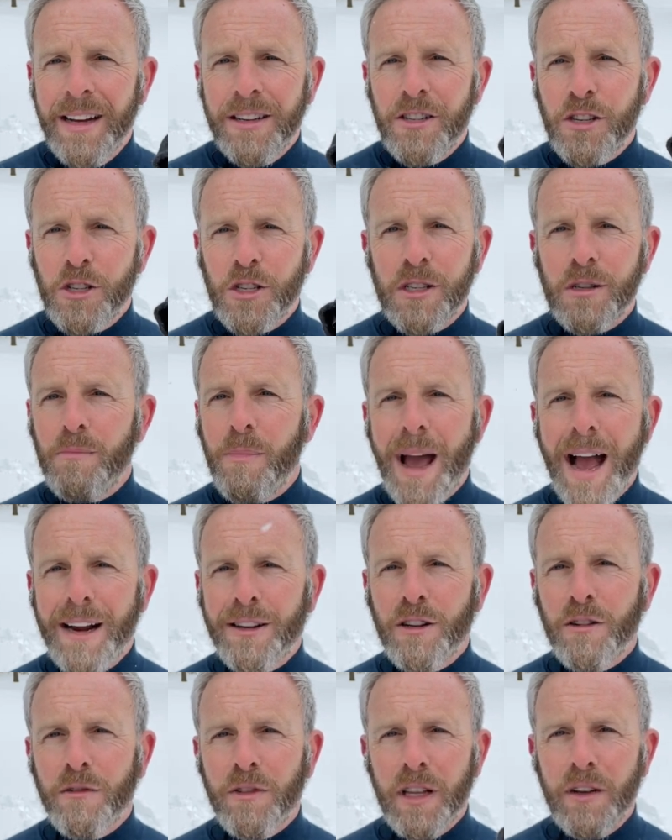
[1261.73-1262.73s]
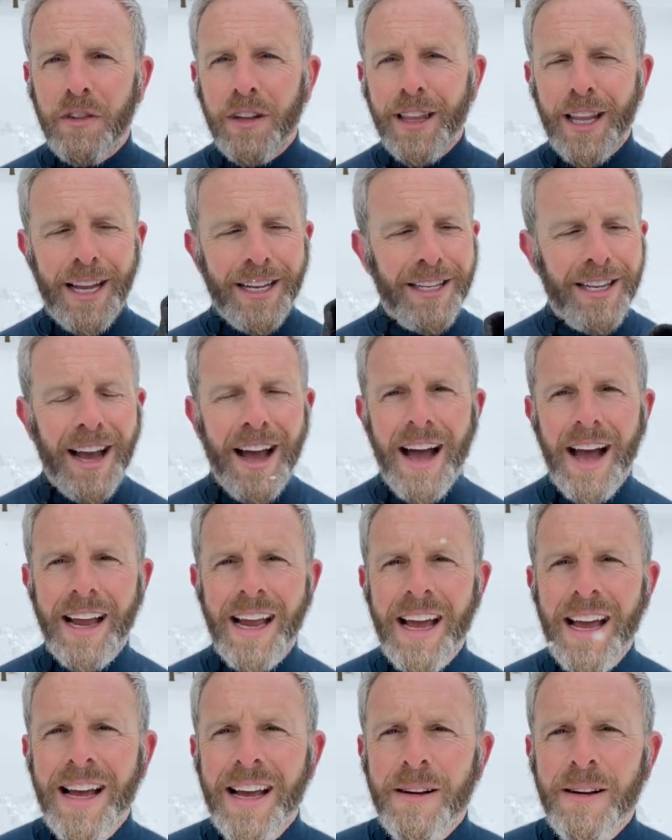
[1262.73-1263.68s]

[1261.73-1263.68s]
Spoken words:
just smacked of Live and Let Die.